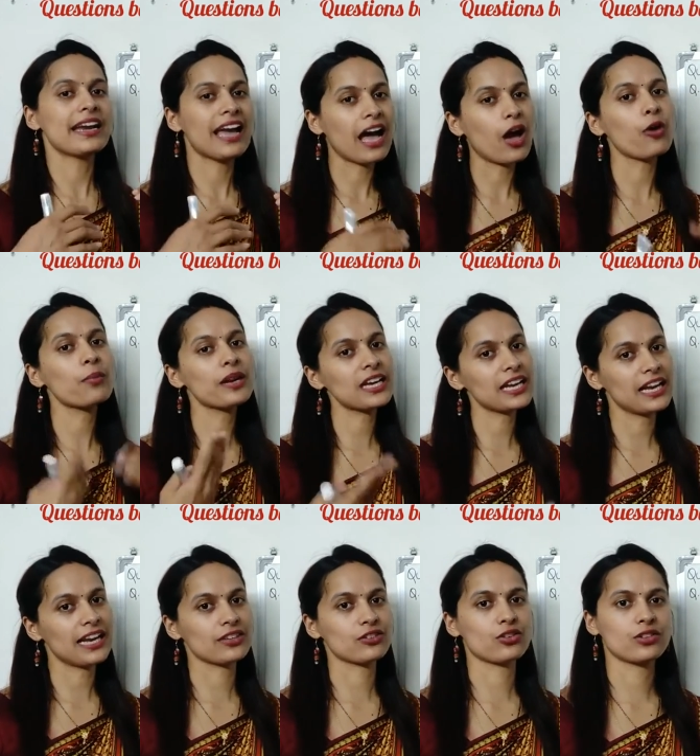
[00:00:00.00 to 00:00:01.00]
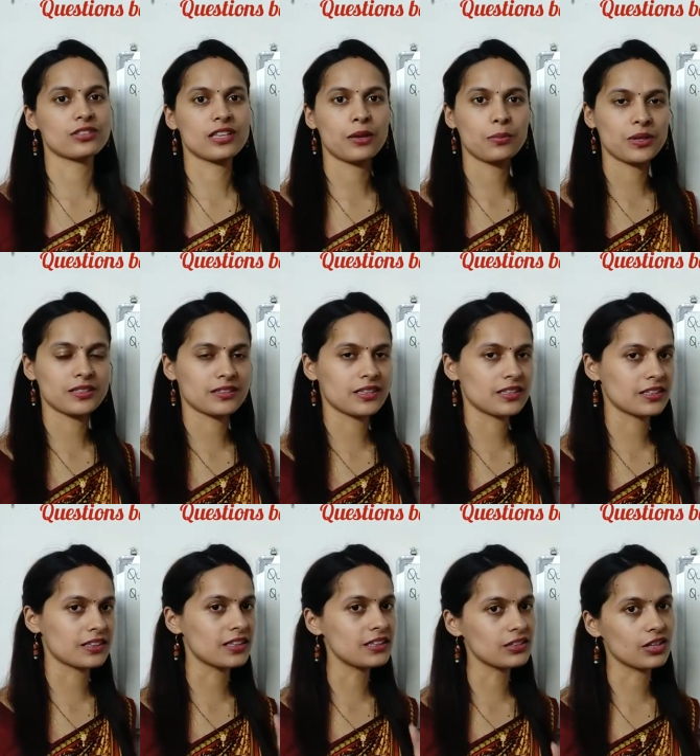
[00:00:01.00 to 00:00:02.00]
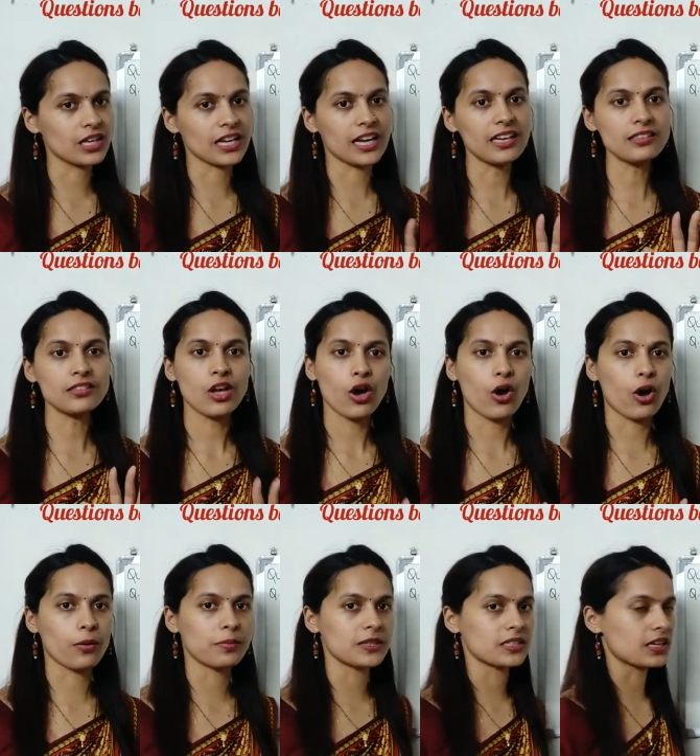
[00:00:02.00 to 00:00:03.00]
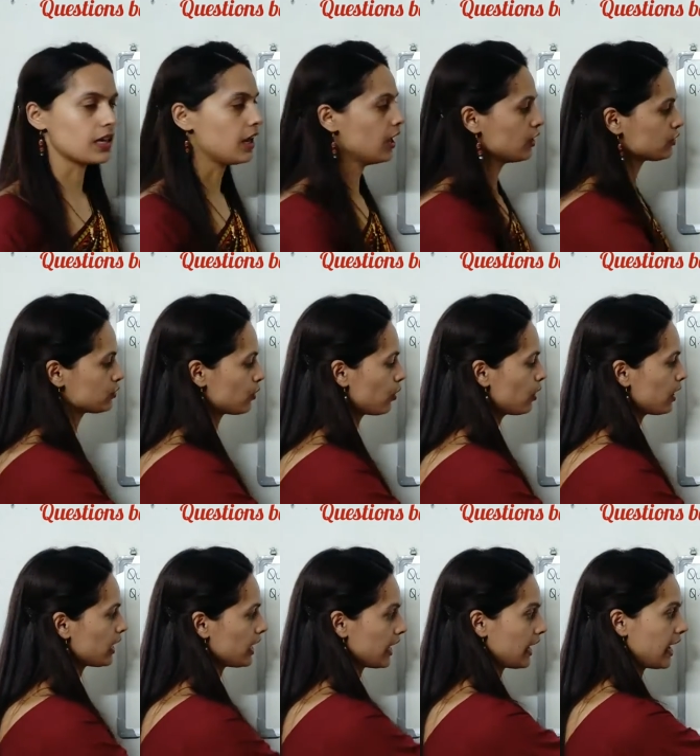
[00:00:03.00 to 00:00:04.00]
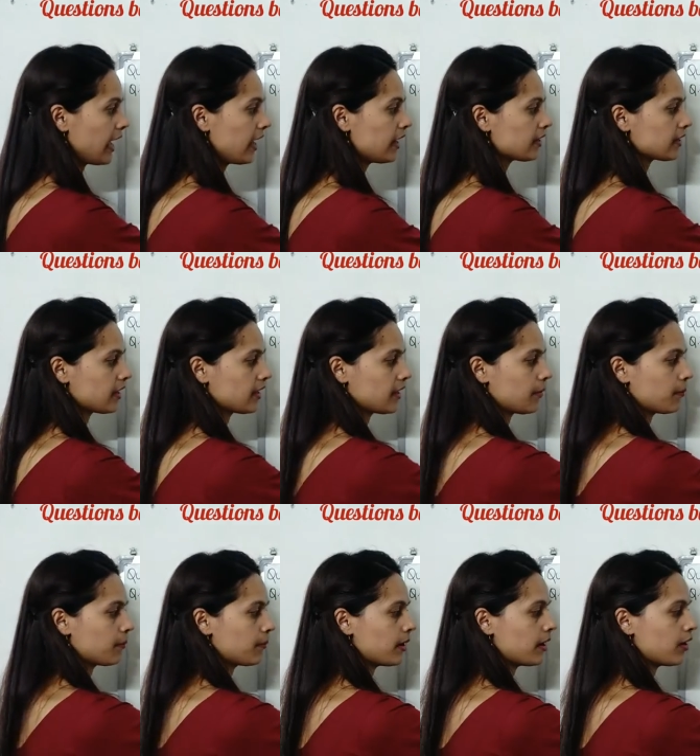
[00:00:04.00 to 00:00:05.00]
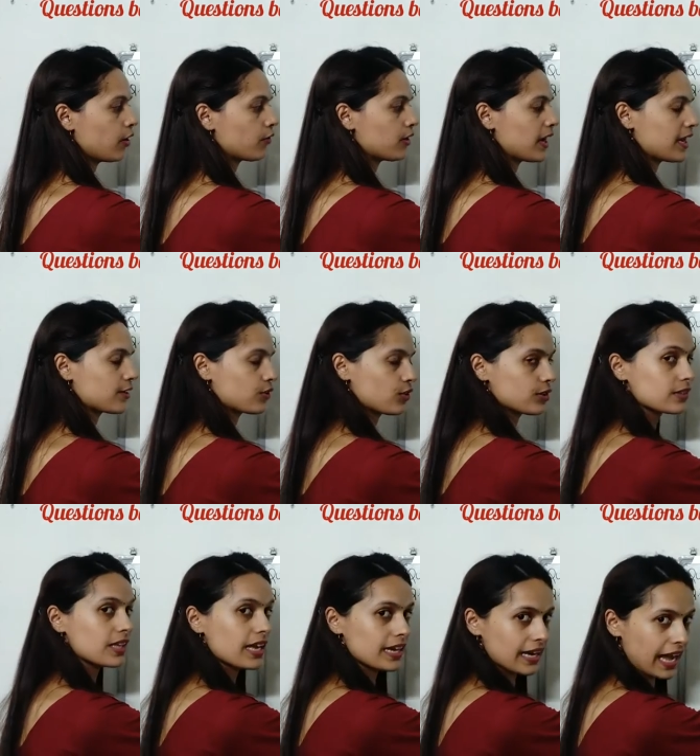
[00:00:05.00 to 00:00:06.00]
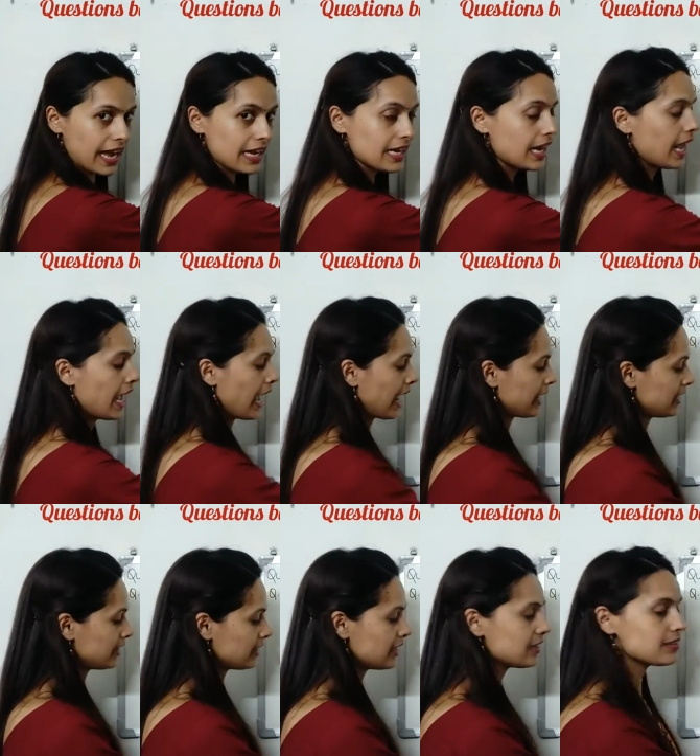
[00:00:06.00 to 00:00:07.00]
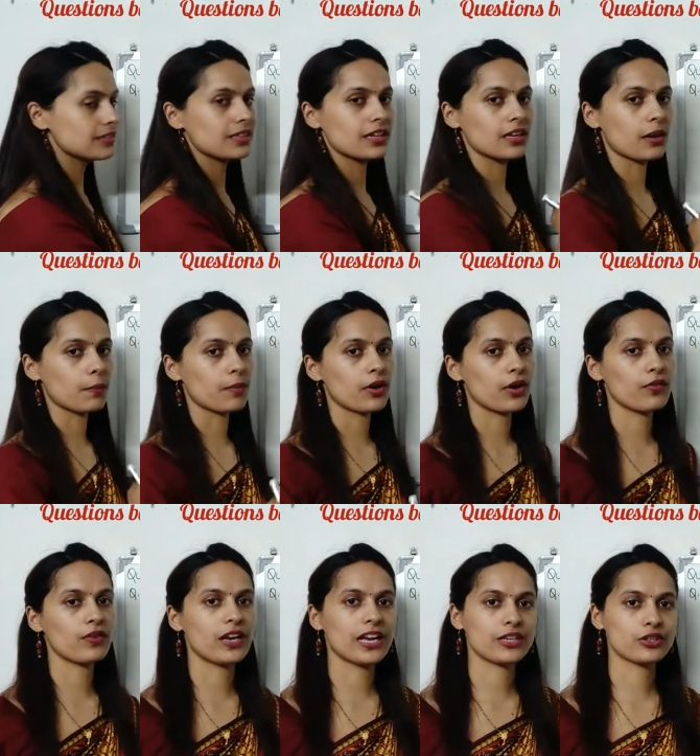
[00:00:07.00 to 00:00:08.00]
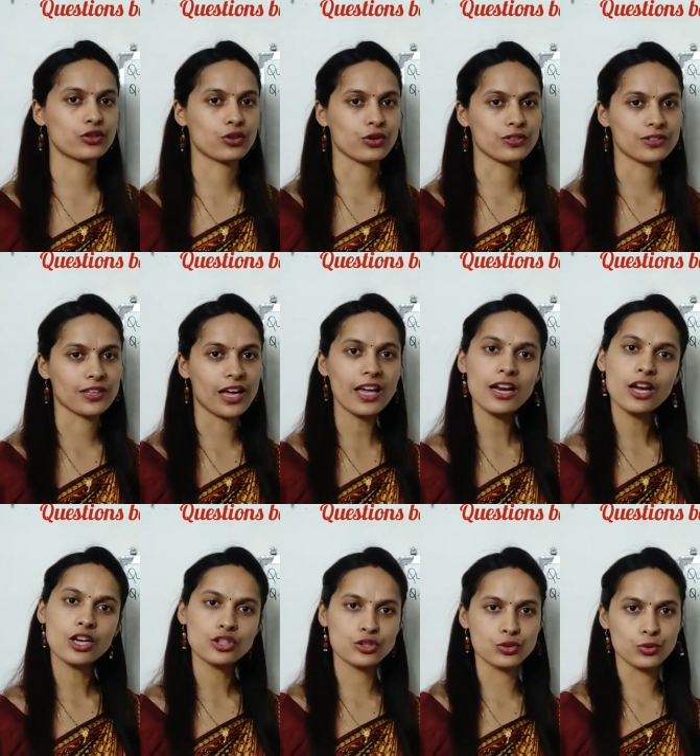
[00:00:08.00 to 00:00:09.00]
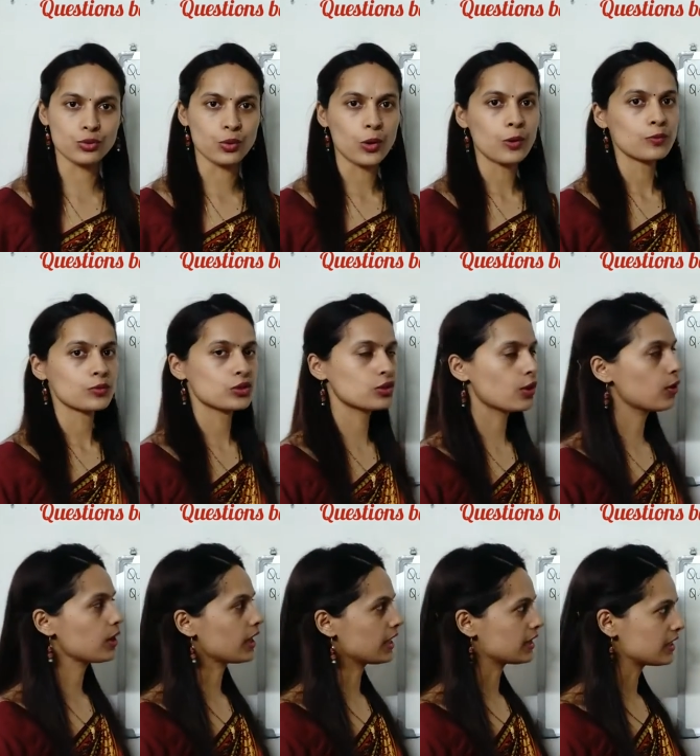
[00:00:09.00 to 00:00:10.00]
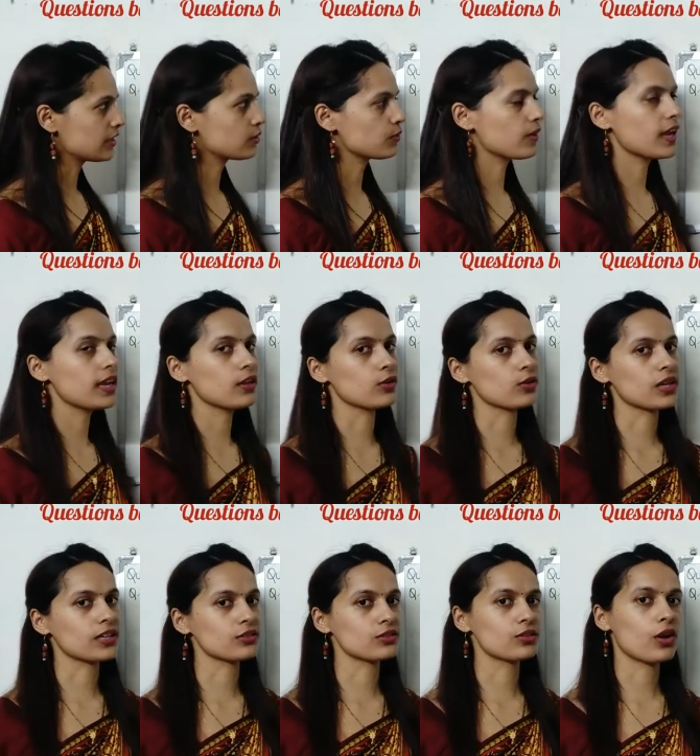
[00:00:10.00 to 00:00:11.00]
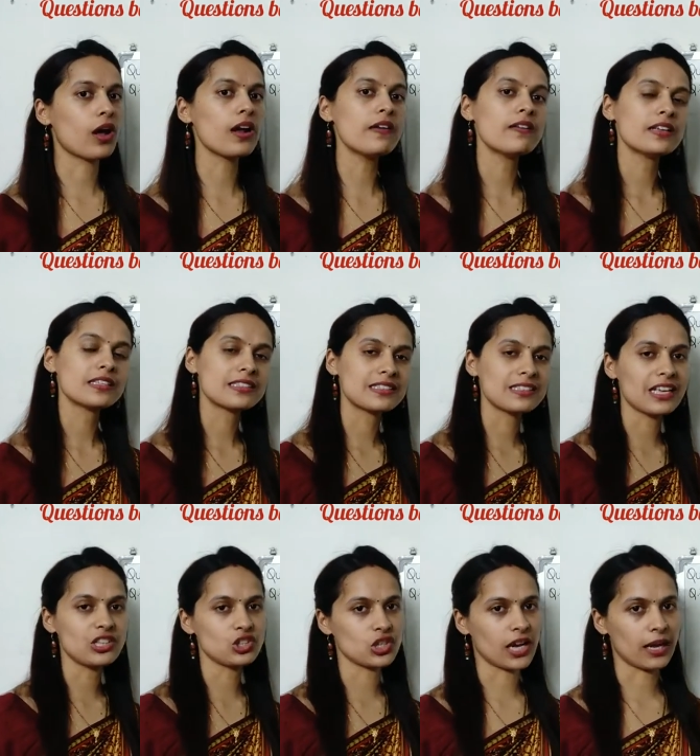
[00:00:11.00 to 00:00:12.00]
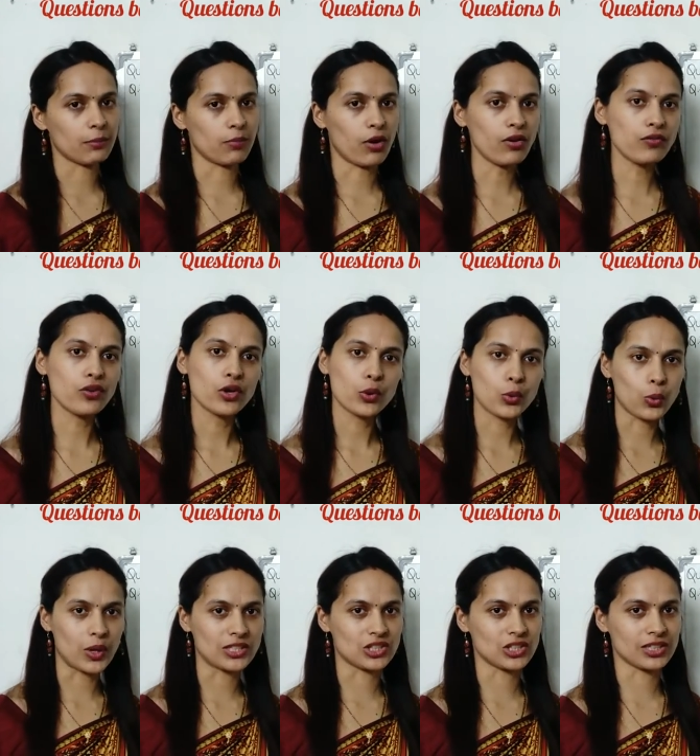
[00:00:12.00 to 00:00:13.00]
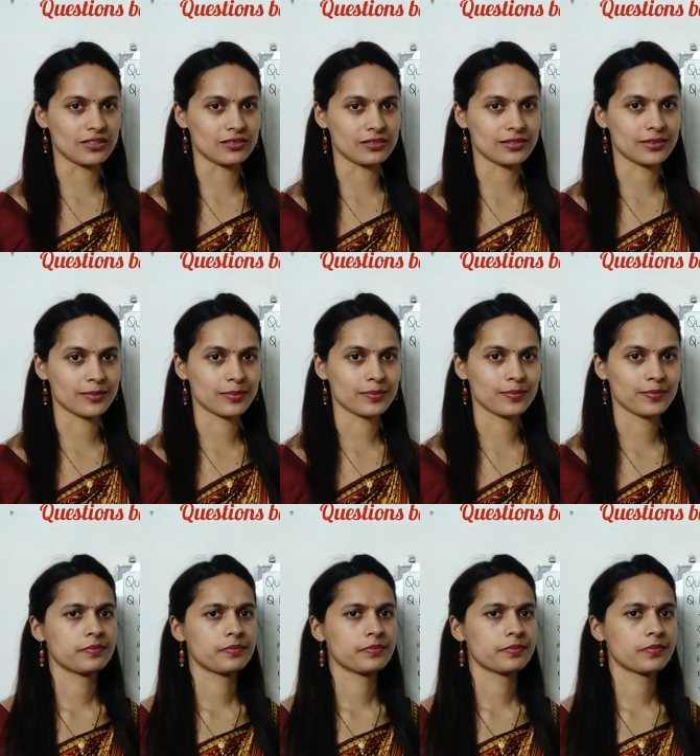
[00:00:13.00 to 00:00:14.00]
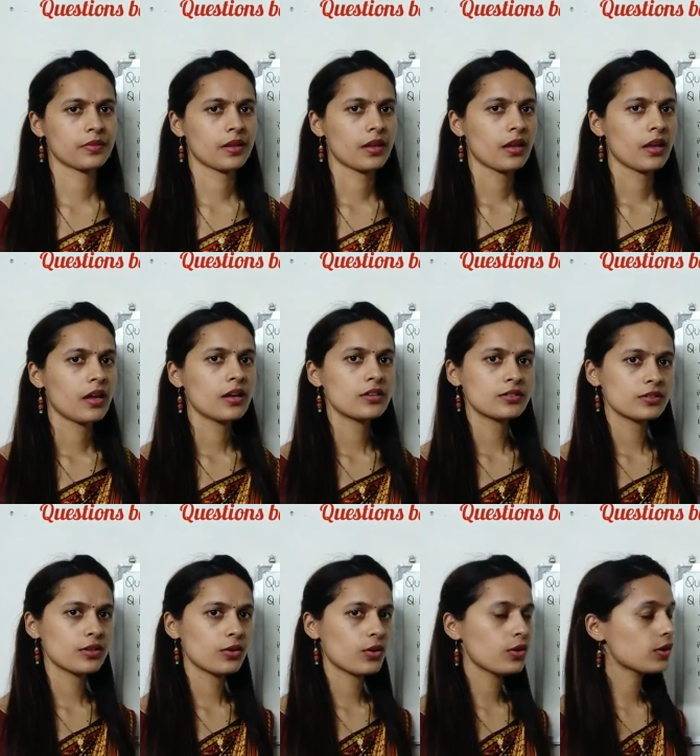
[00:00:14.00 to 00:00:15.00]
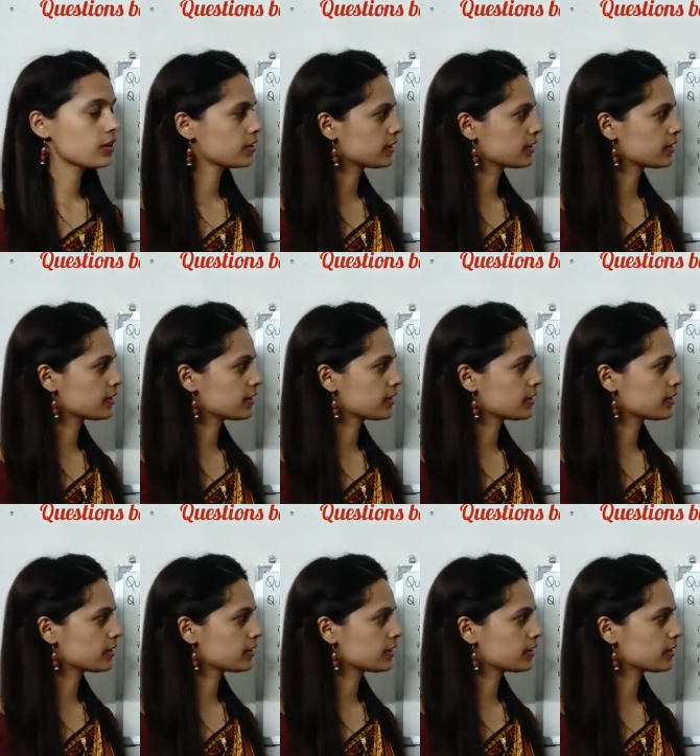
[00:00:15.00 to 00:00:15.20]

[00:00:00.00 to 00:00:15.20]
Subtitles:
and how many electrons are present in the 3s orbital. So here the number of electrons are 9 and in this the number of electrons are 2. So in this way you can solve such type of questions. So